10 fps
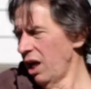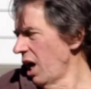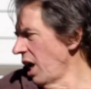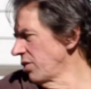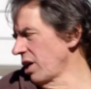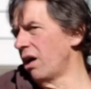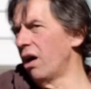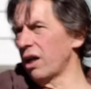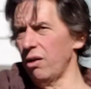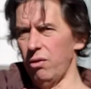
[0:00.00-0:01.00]
And you're saying,
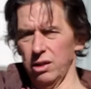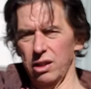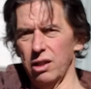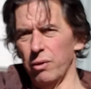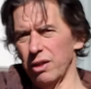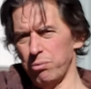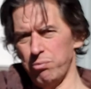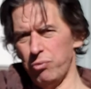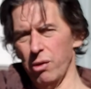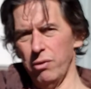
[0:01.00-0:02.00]
okay, well, I don't want
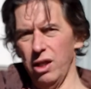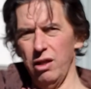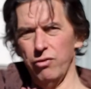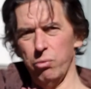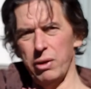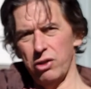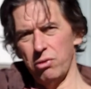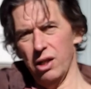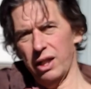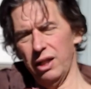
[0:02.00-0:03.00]
the evil
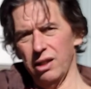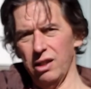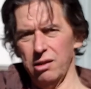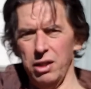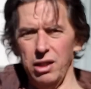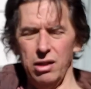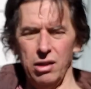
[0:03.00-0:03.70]
patriarchy telling me,